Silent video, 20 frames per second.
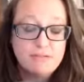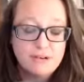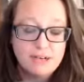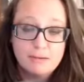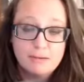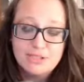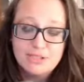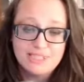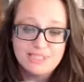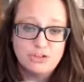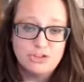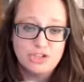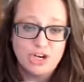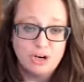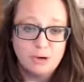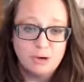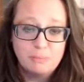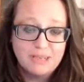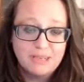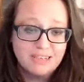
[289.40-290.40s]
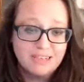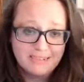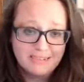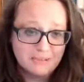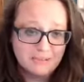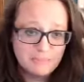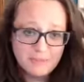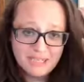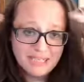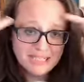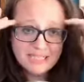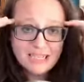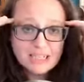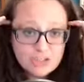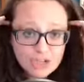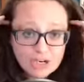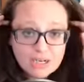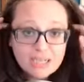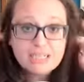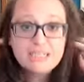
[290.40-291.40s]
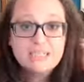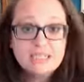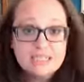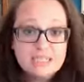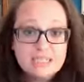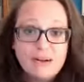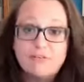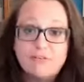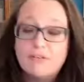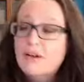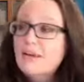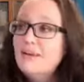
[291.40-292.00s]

I almost said junk because, but it's not junk. It's stuff.